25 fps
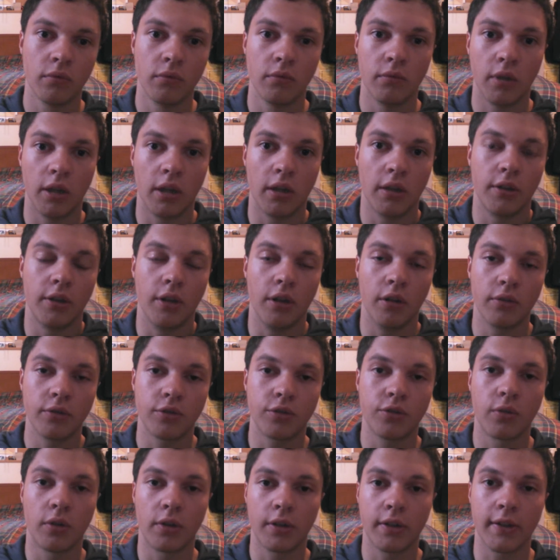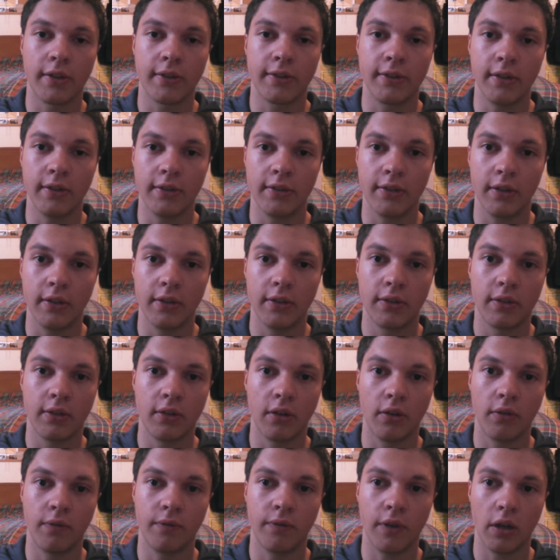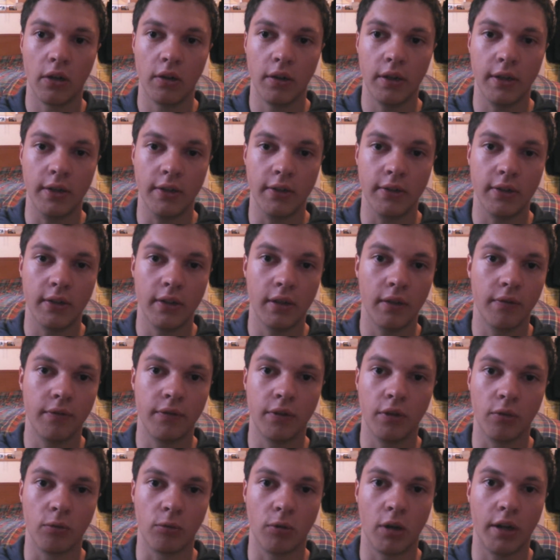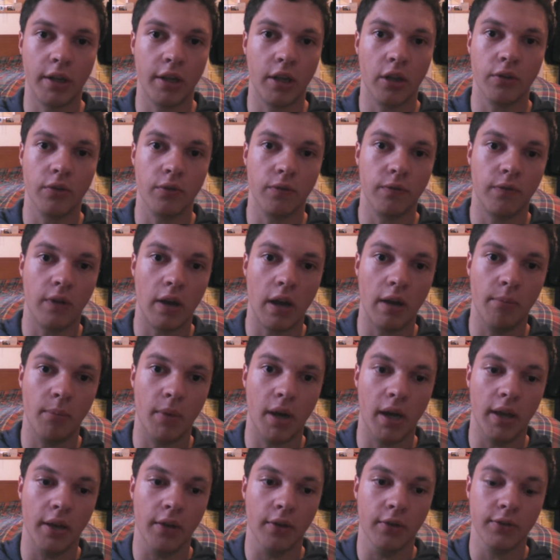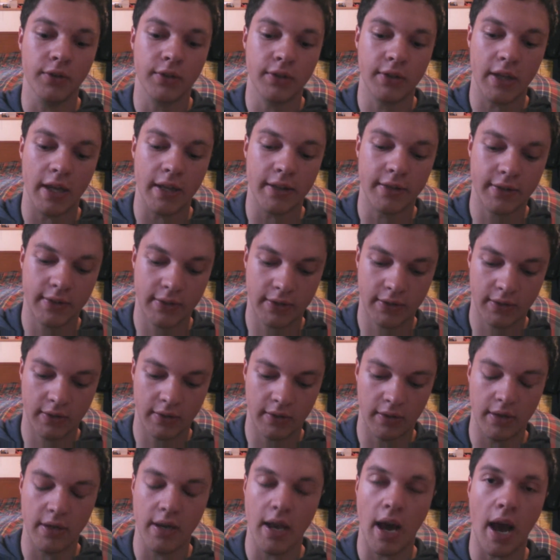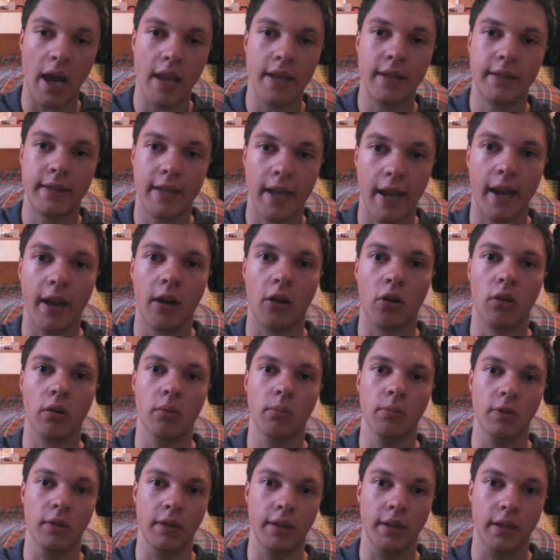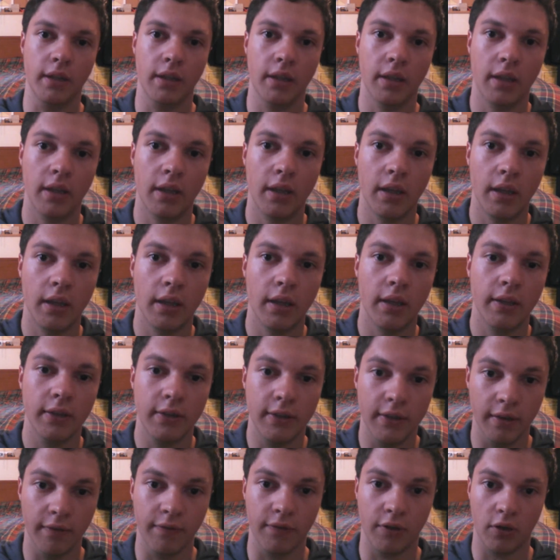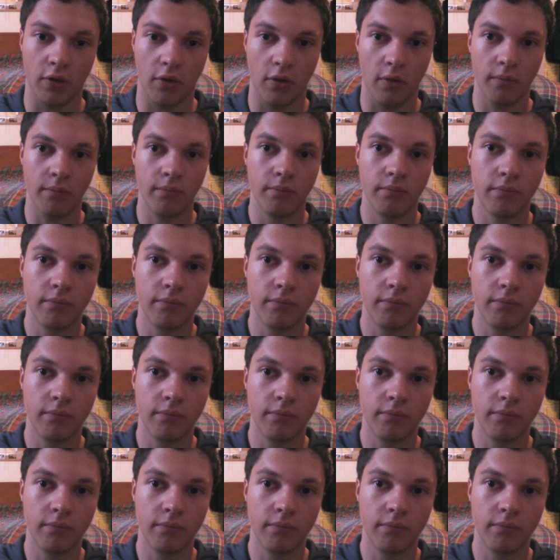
Well, you know, short distances, they're fairly easy. If you're running under five miles, that's not terribly difficult.